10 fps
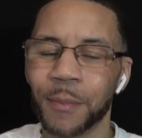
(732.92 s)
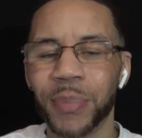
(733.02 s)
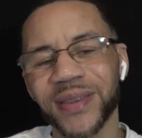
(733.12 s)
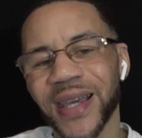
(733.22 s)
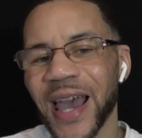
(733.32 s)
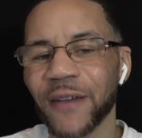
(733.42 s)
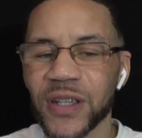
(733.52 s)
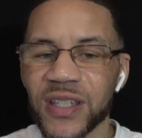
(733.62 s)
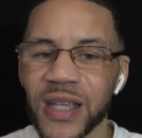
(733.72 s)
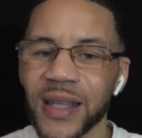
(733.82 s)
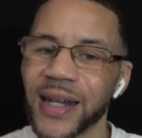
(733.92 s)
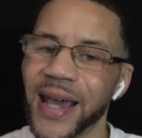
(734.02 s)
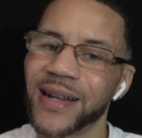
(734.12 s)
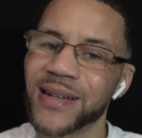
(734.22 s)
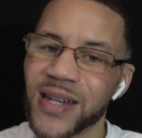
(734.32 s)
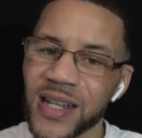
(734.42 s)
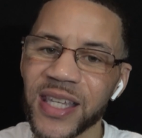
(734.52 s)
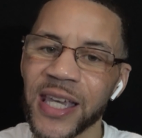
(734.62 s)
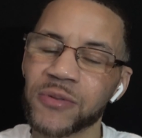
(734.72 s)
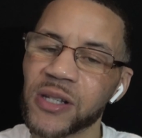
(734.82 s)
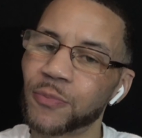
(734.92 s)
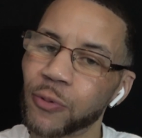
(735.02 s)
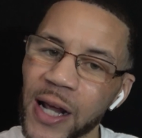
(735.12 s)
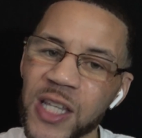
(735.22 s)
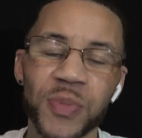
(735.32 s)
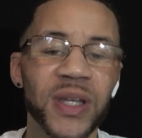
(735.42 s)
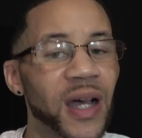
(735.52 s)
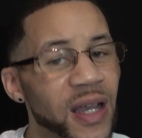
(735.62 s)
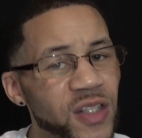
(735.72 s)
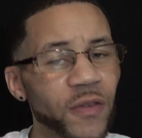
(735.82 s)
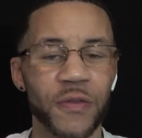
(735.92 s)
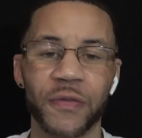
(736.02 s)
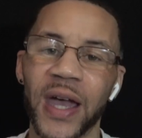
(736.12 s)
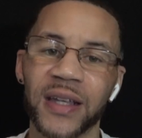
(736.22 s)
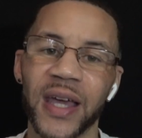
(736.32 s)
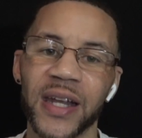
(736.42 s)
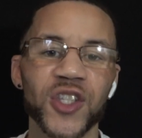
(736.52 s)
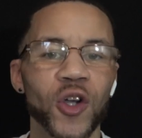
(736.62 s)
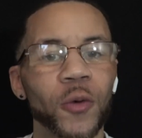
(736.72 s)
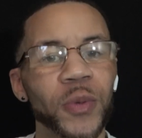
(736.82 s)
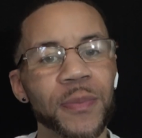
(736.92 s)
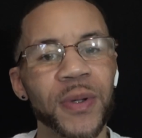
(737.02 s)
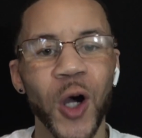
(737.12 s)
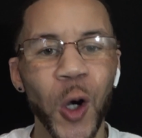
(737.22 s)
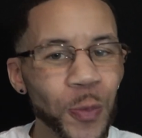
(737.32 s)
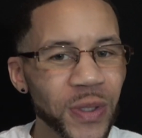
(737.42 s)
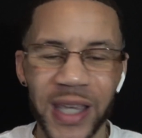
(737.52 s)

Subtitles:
but they have to sell it at a discounted price because of the fact that it's already been opened.